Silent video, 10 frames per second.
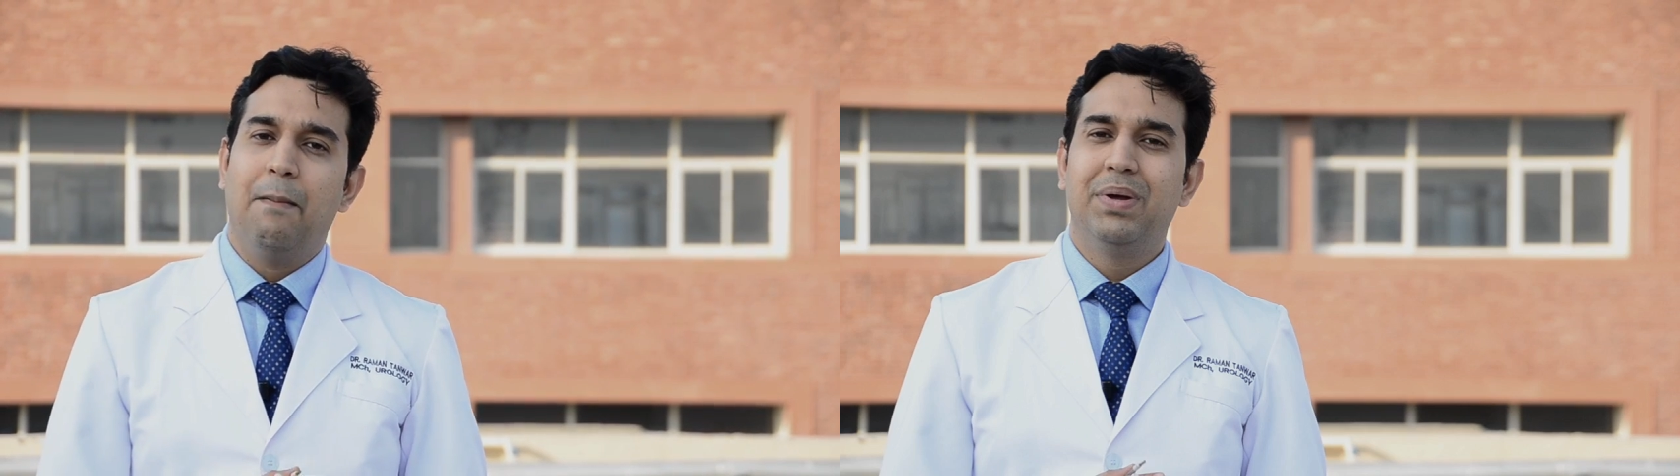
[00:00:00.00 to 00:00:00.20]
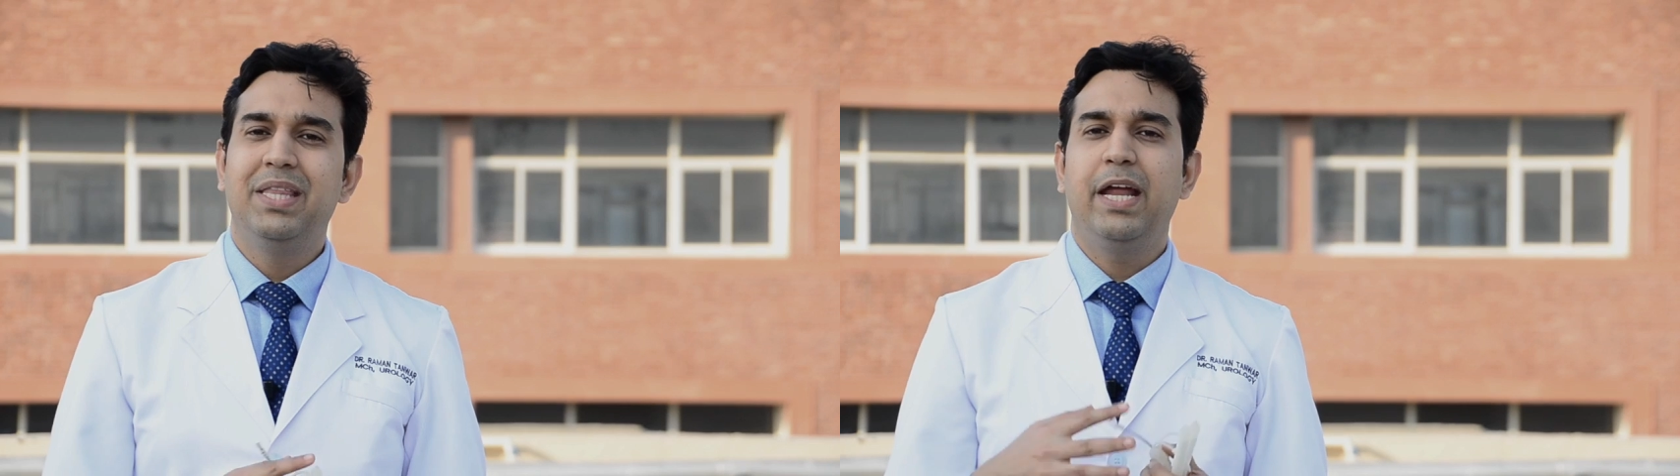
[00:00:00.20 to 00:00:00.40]

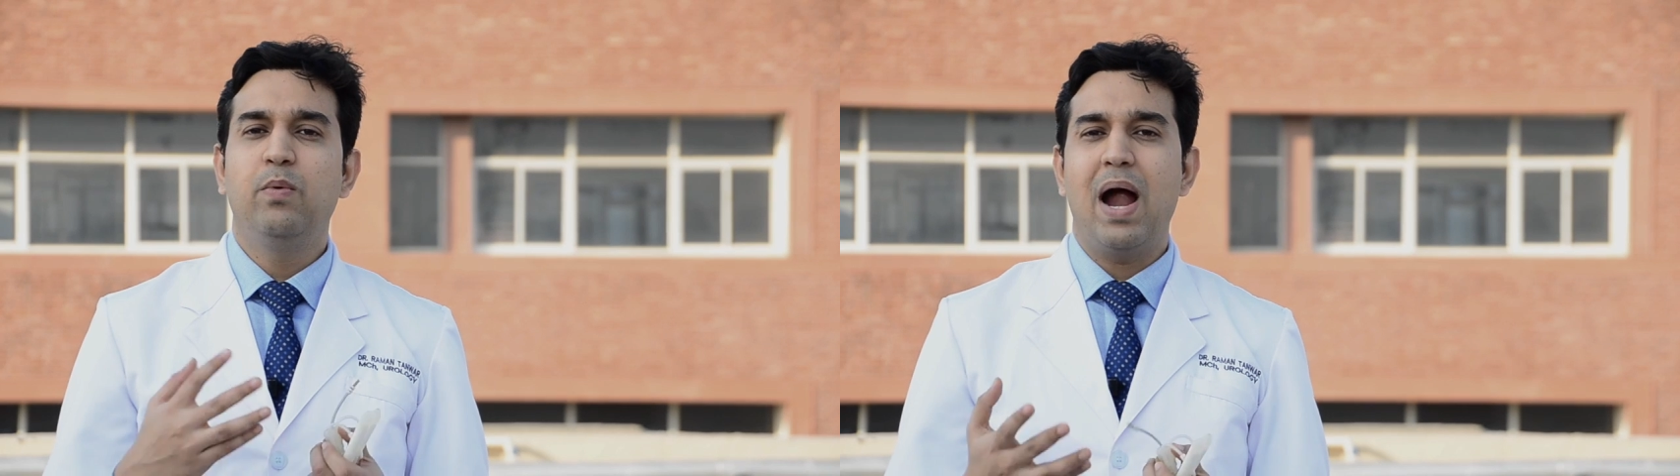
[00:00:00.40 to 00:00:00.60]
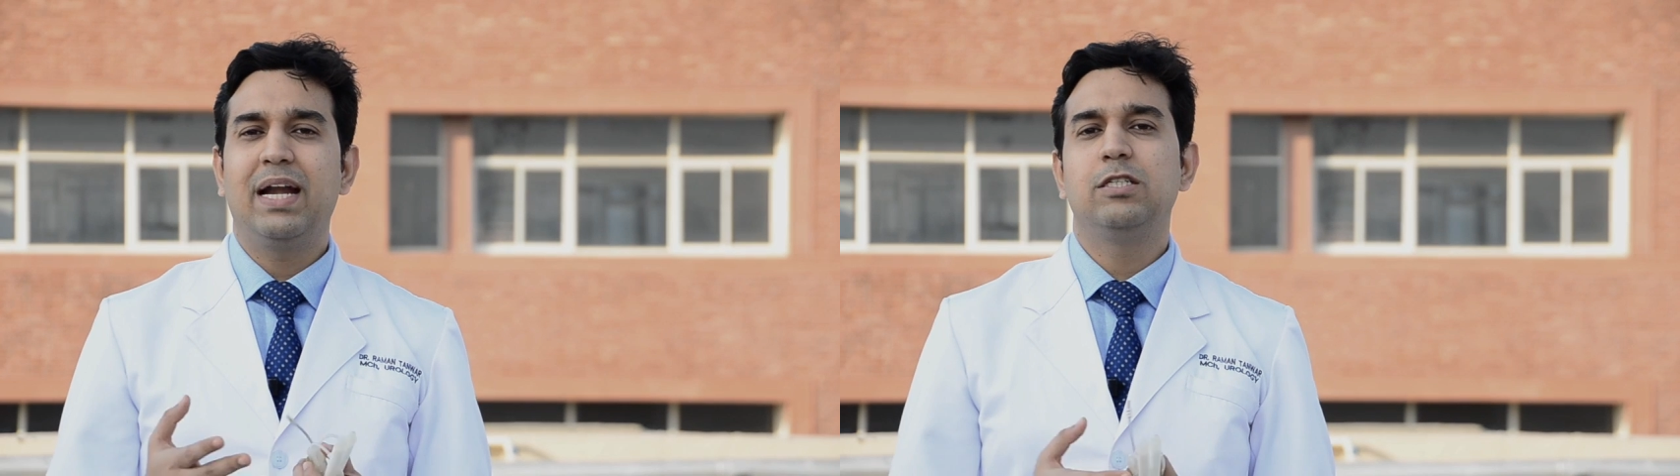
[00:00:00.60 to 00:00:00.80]
but the
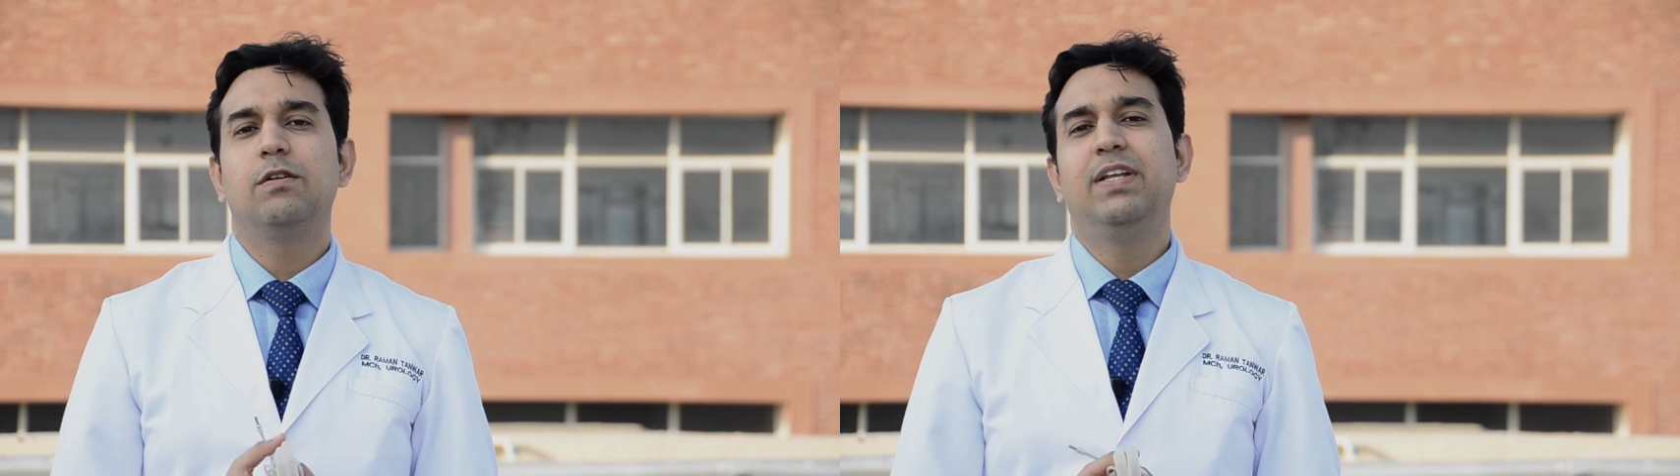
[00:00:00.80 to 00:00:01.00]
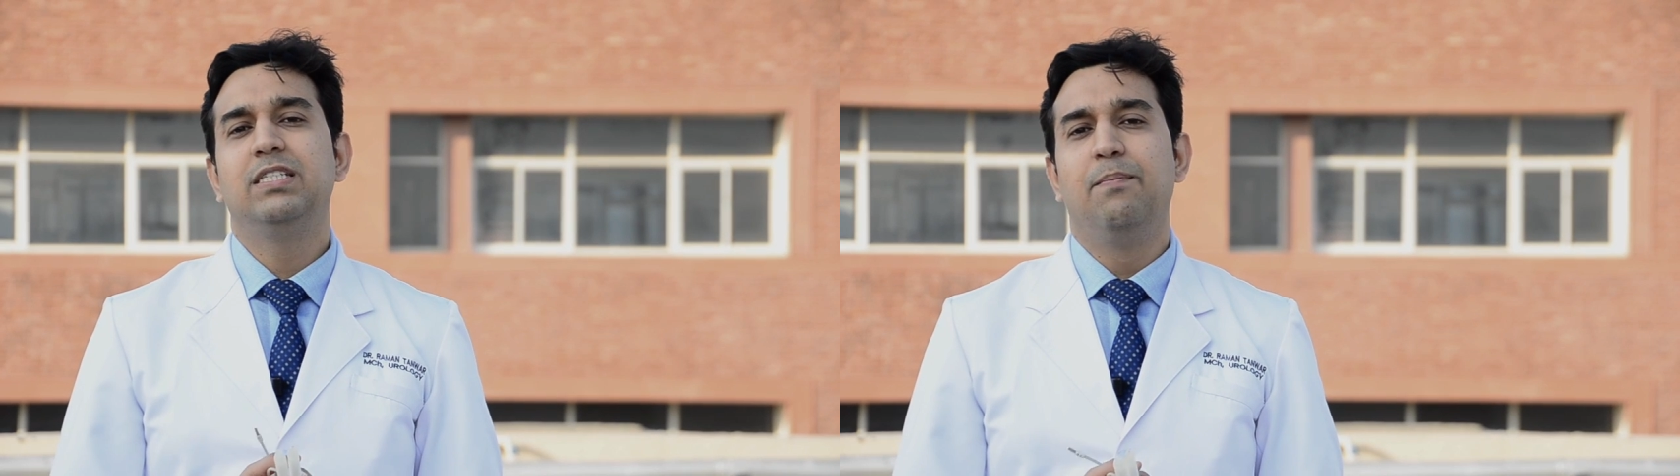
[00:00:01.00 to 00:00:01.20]
advantage
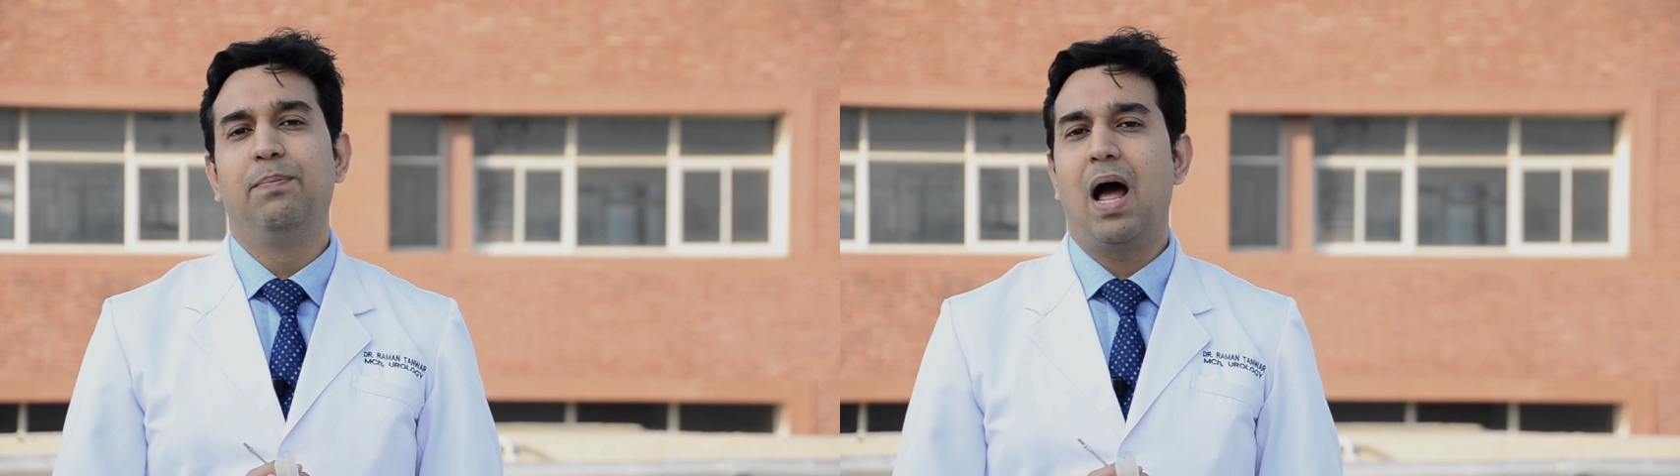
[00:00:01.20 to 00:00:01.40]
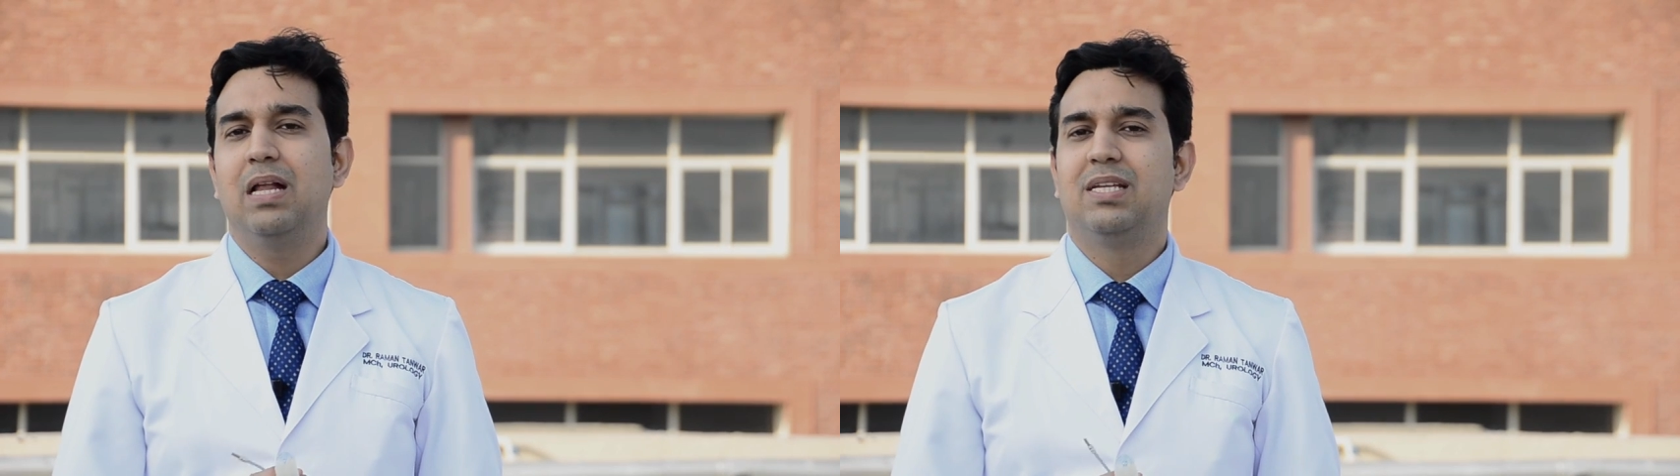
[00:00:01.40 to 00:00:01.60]
of these
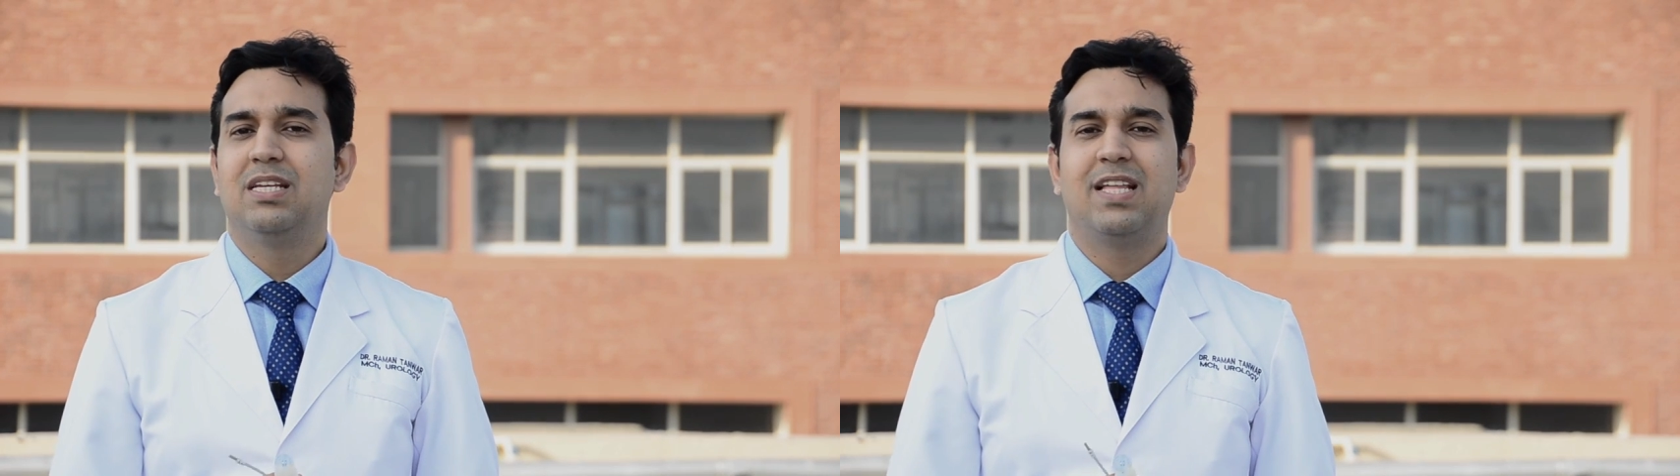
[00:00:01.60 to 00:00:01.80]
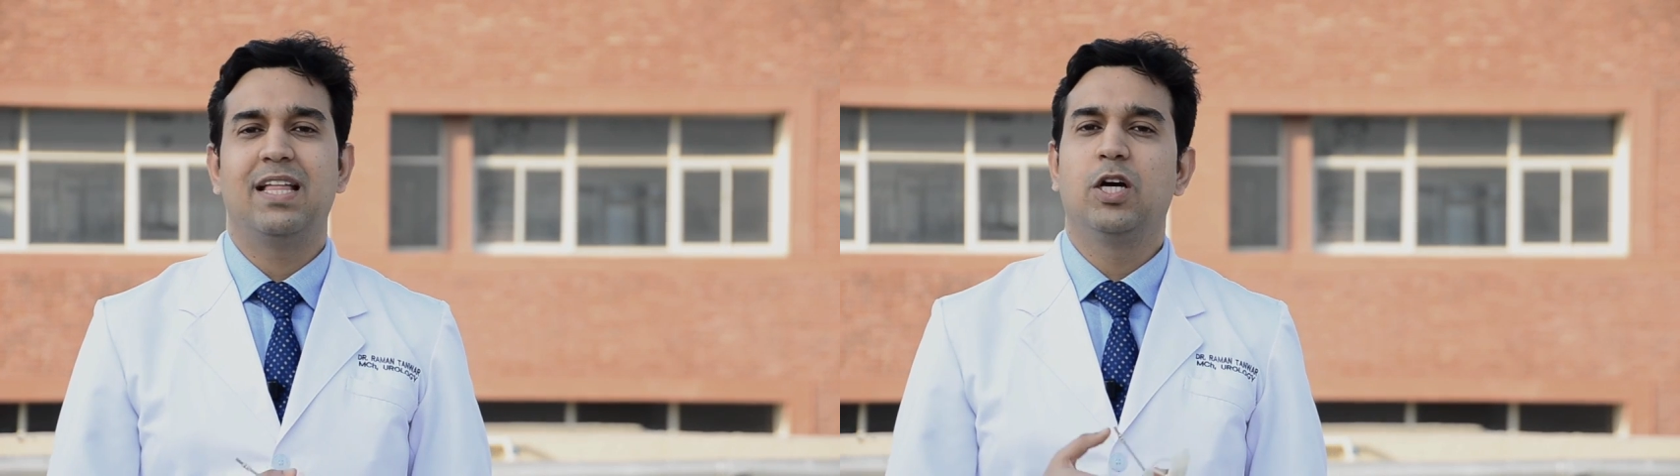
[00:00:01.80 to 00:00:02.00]
implants
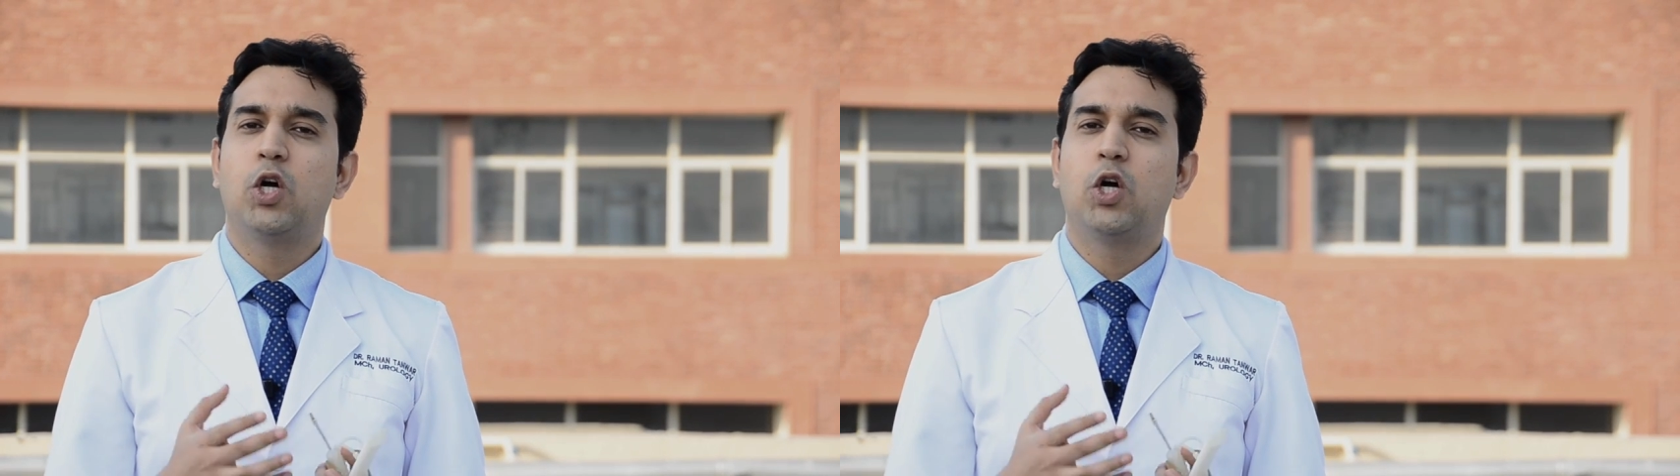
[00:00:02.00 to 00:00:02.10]
is that the